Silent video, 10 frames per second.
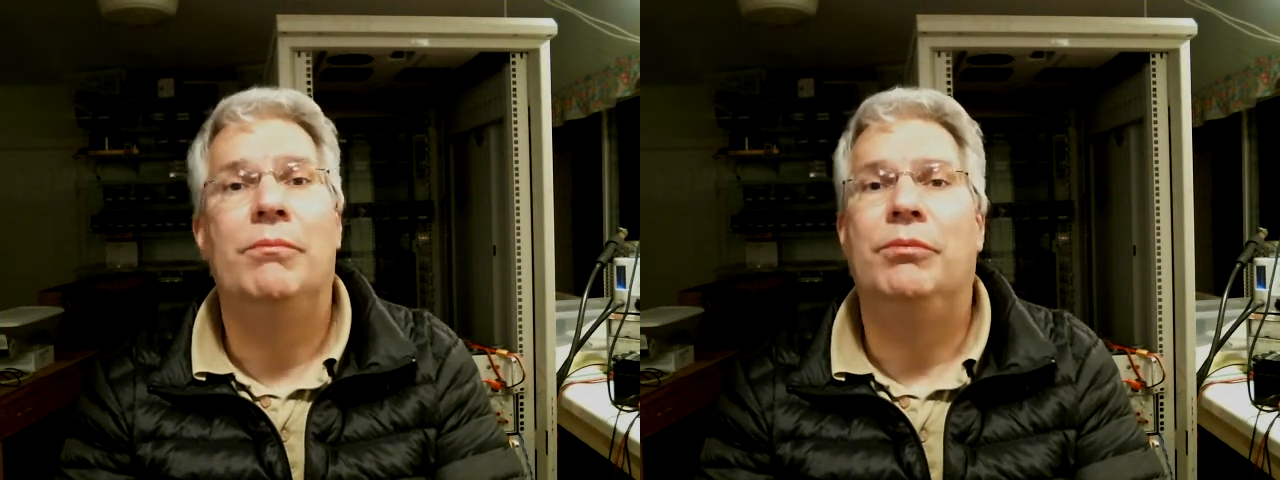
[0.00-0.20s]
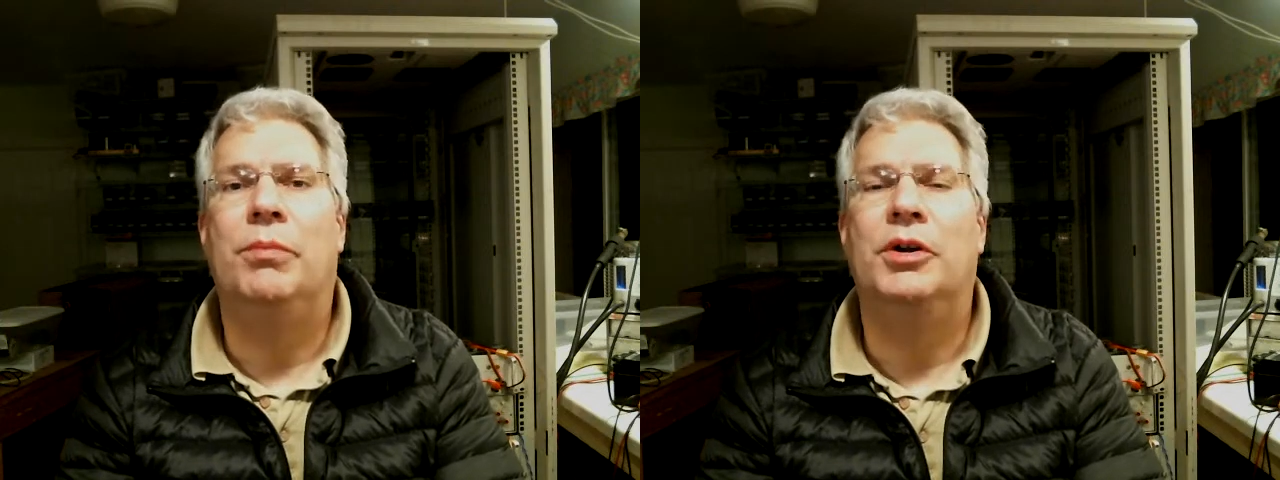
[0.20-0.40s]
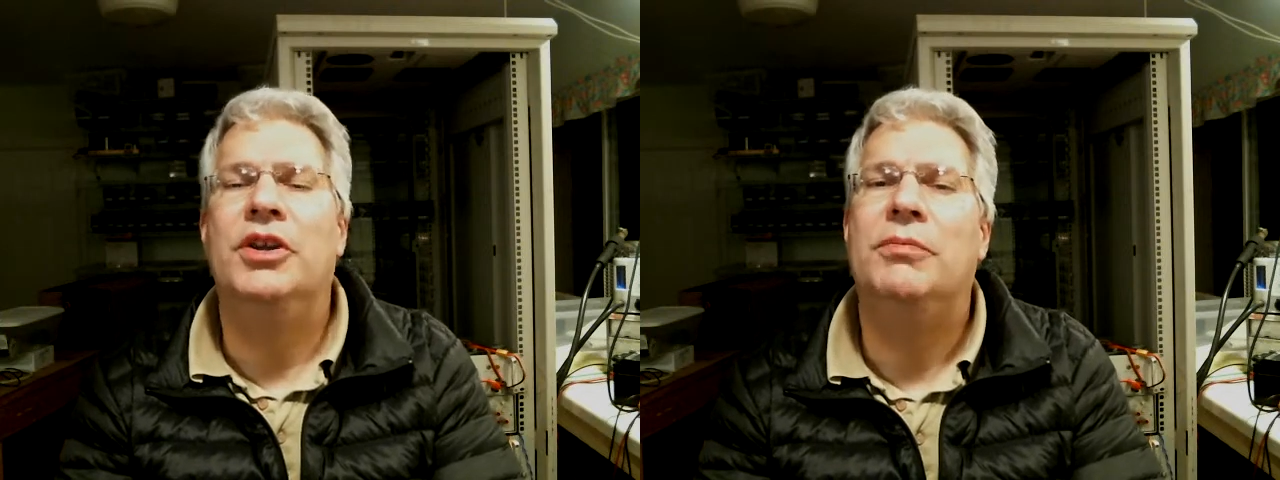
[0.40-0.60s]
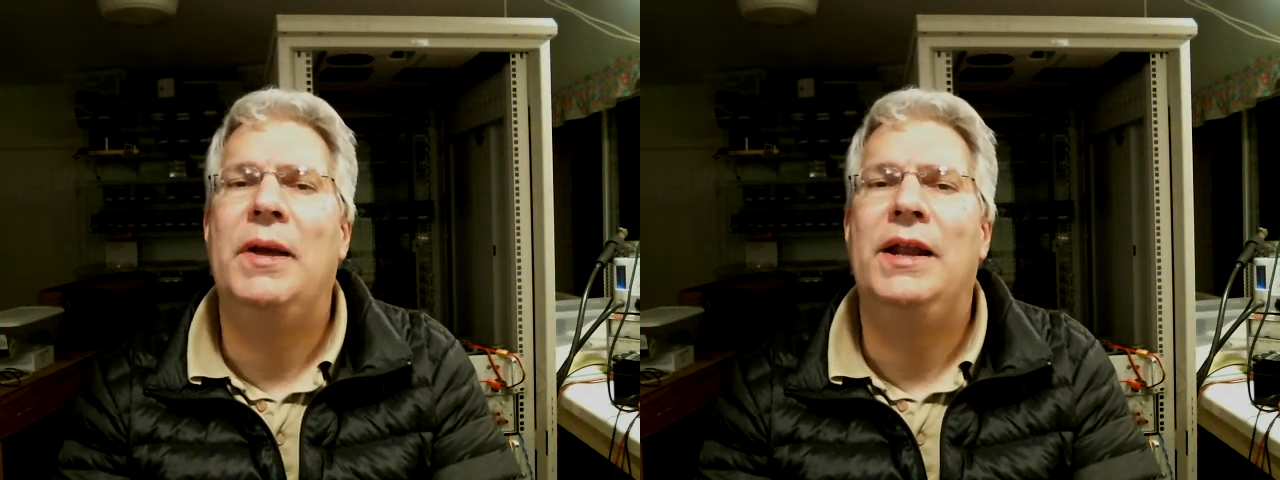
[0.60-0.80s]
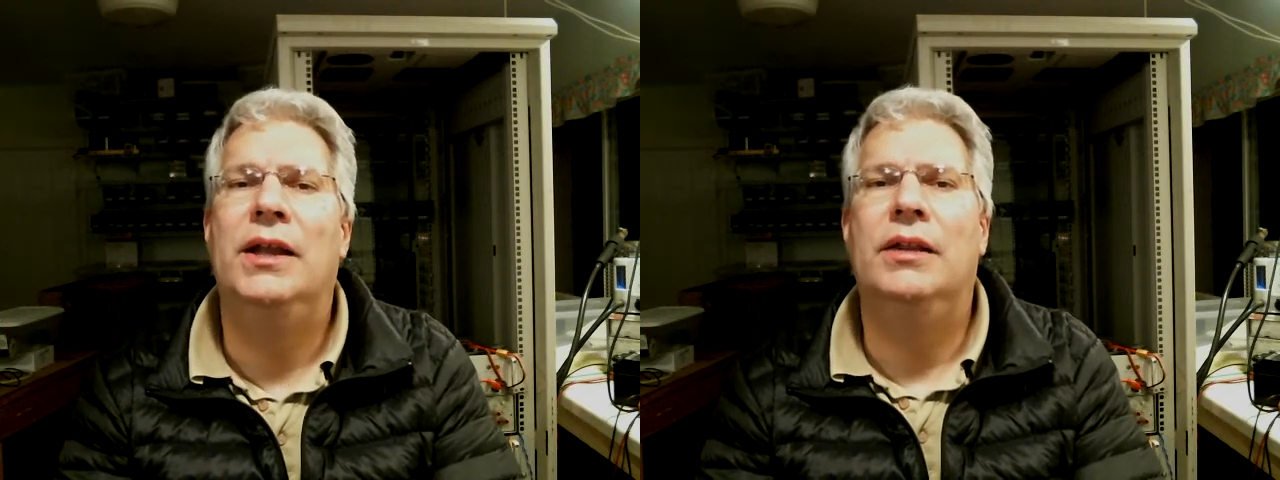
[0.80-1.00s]

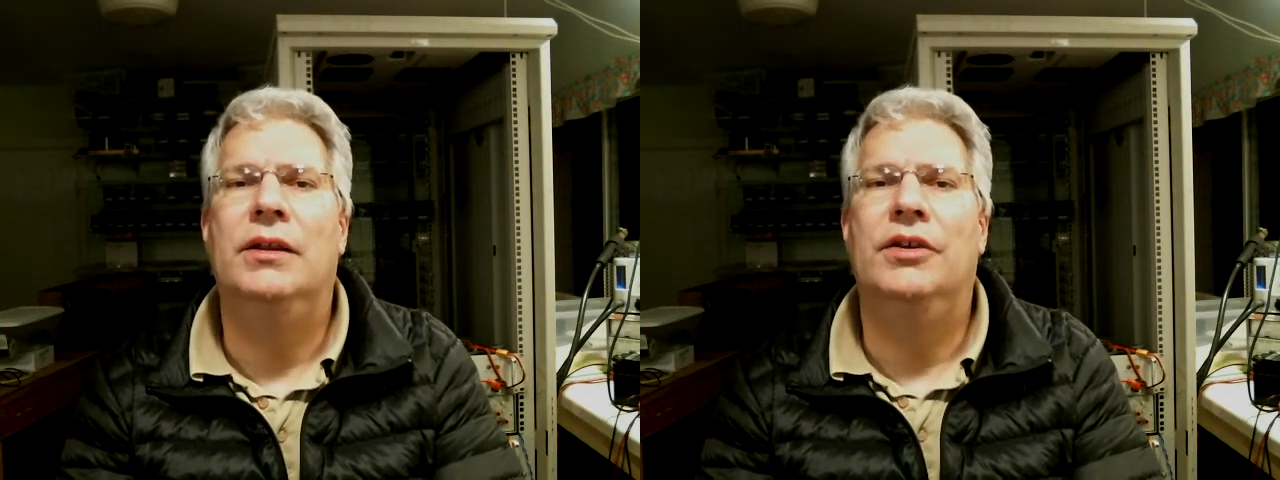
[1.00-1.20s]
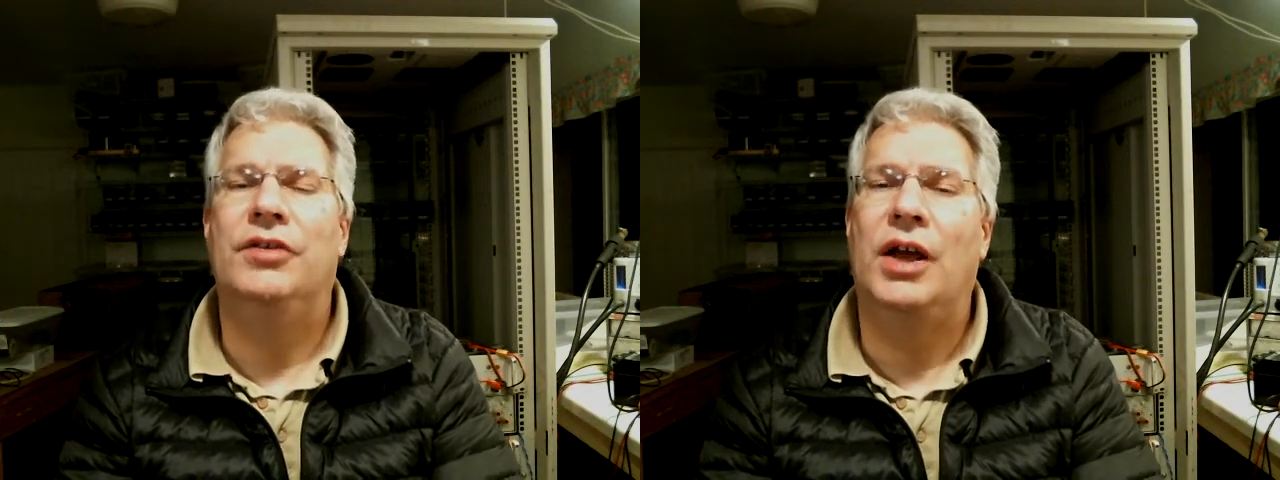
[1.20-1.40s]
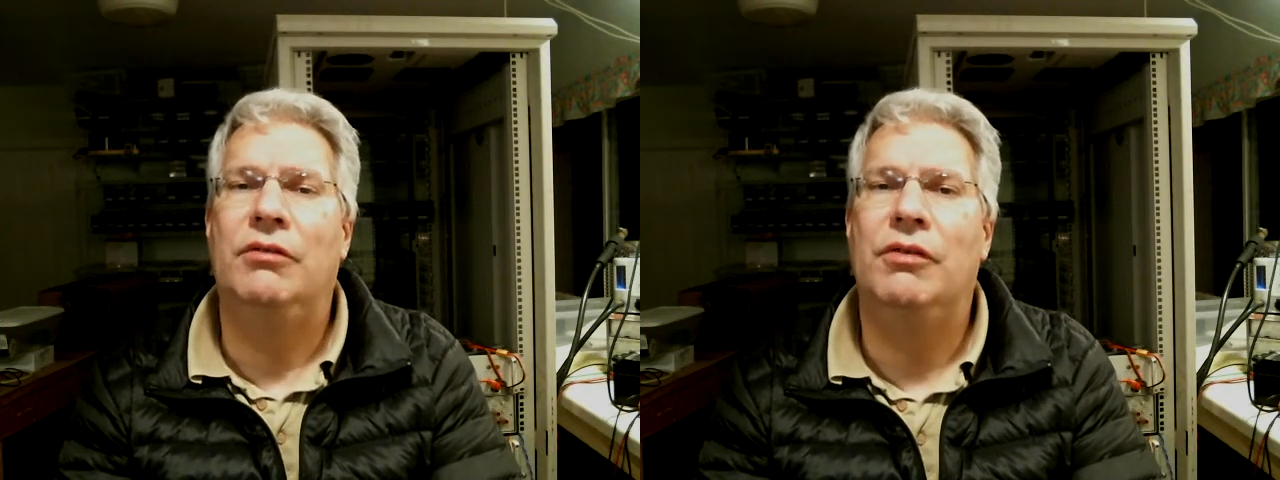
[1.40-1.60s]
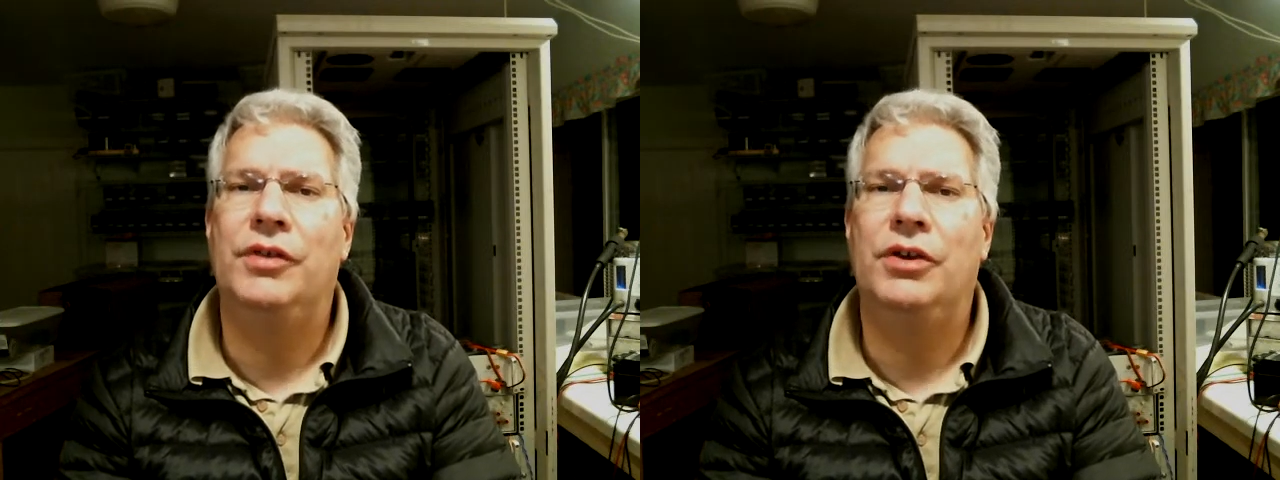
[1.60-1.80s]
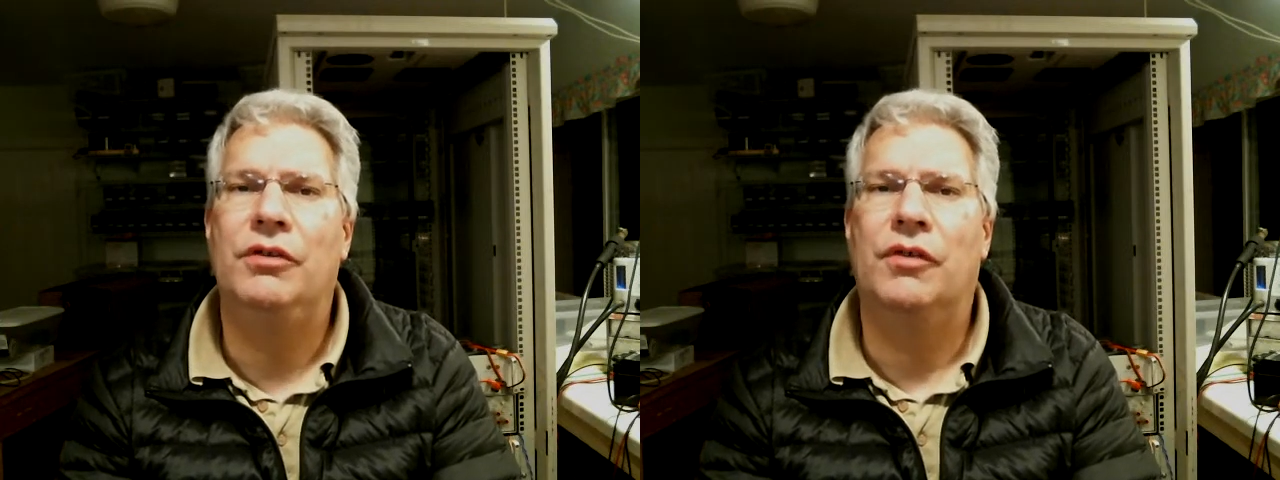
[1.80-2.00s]
participate in the design
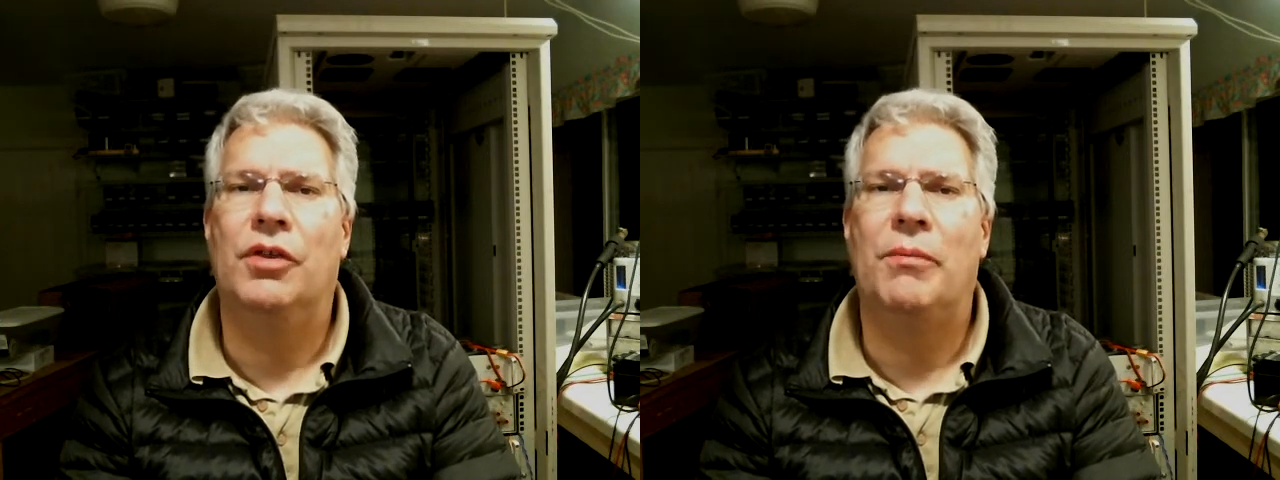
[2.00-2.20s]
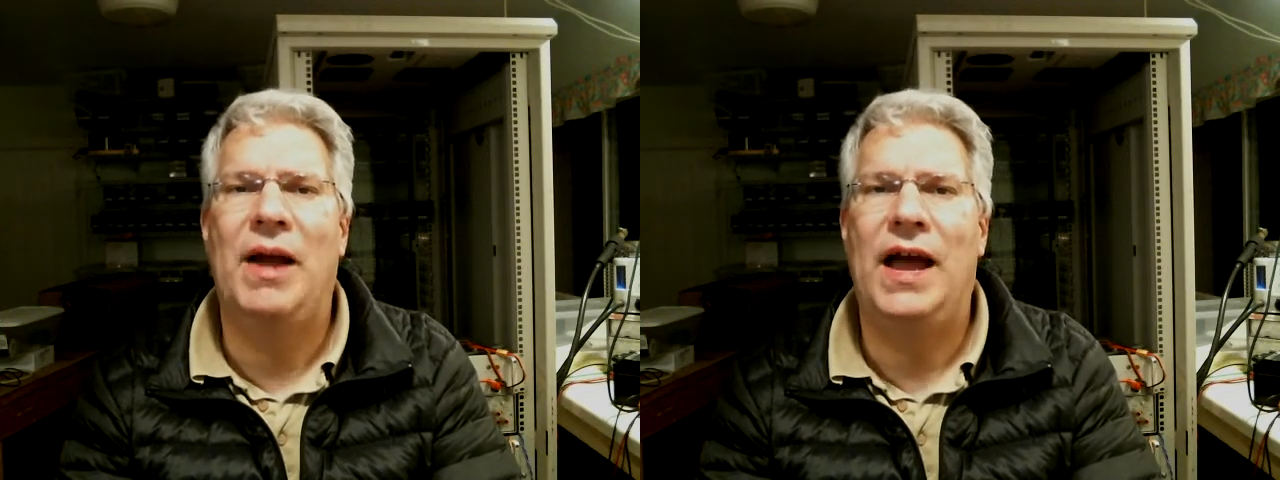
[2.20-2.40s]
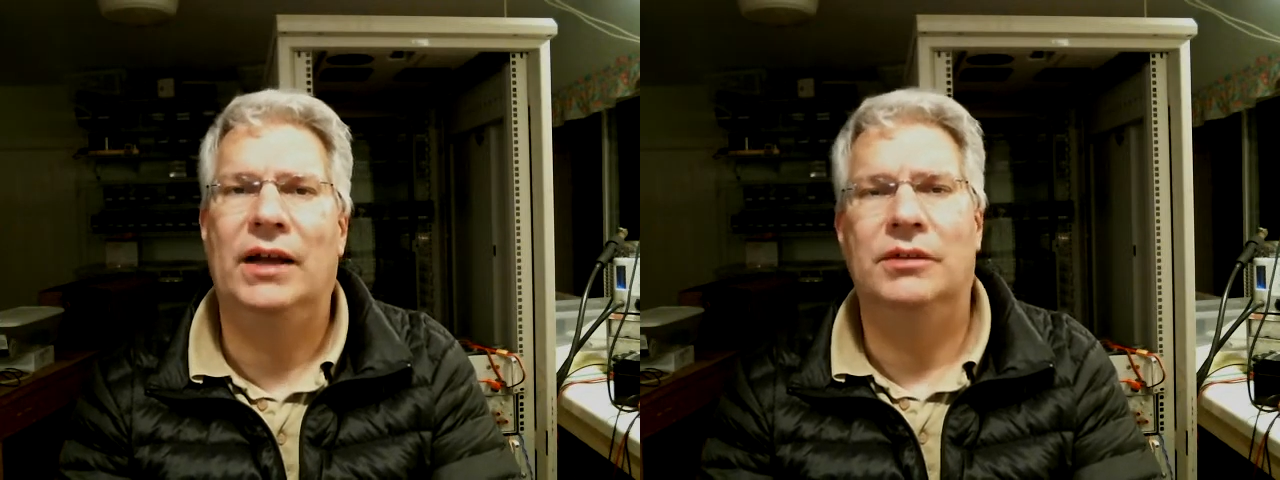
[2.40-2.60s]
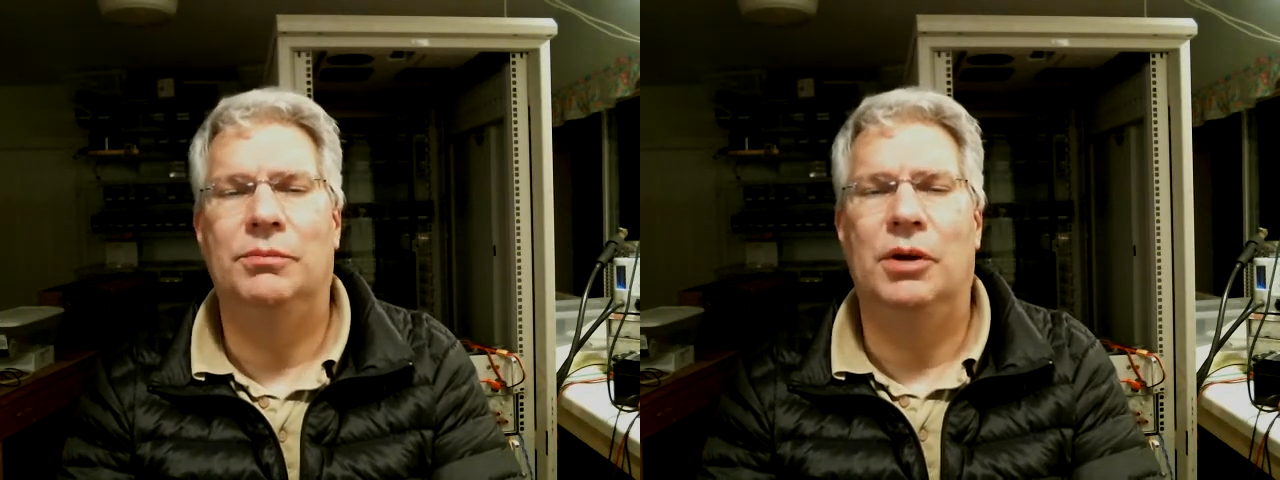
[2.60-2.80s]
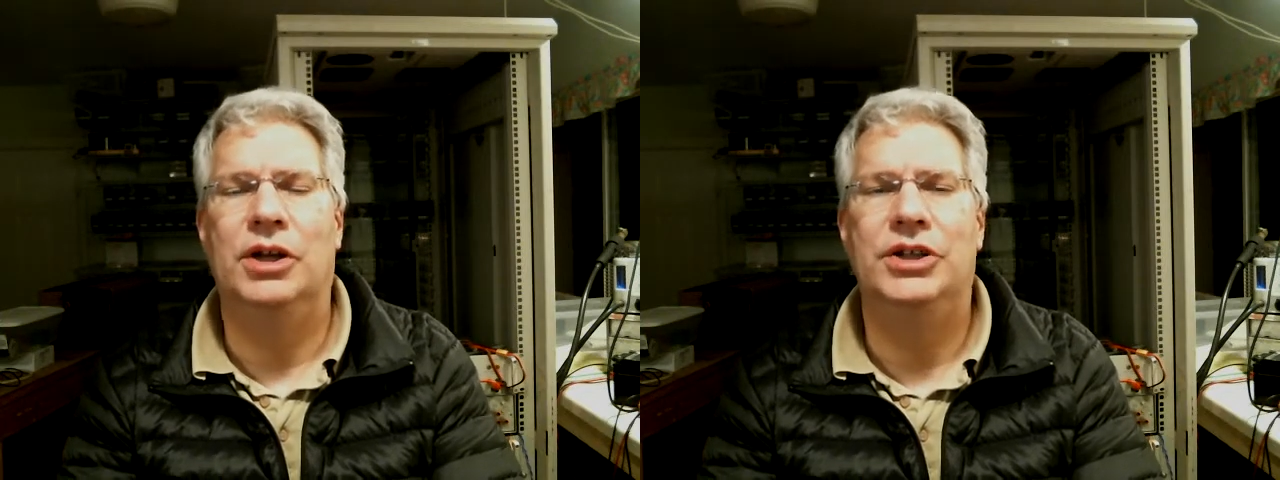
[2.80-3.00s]
review for the PAX
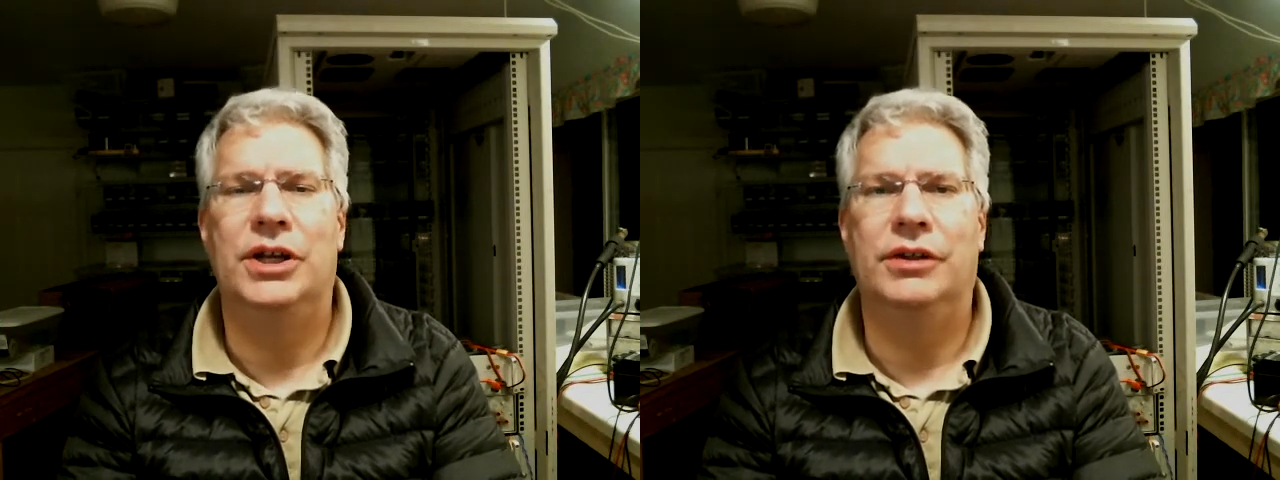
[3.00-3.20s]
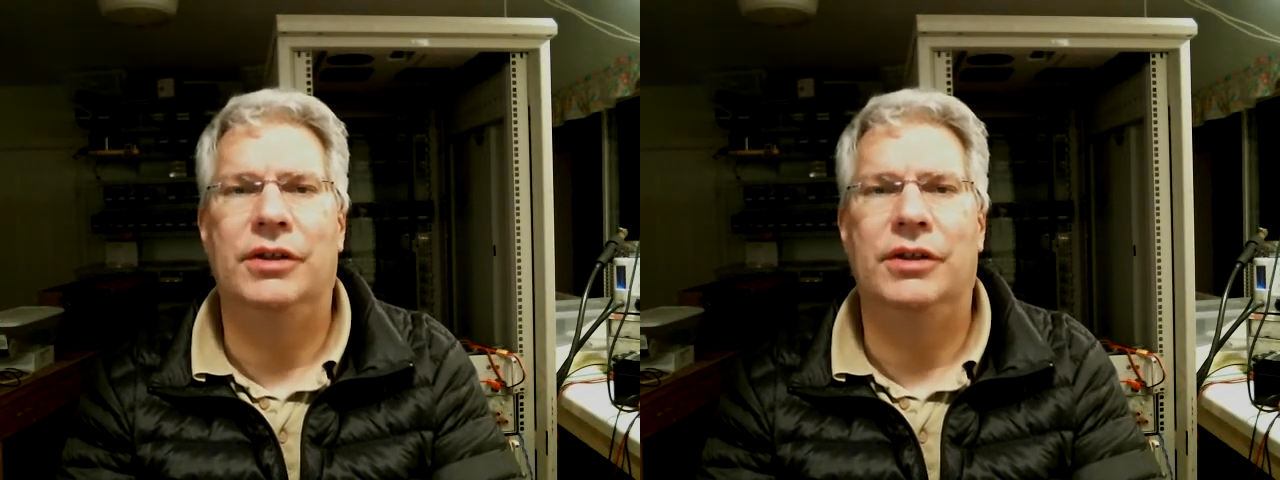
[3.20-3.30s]
project.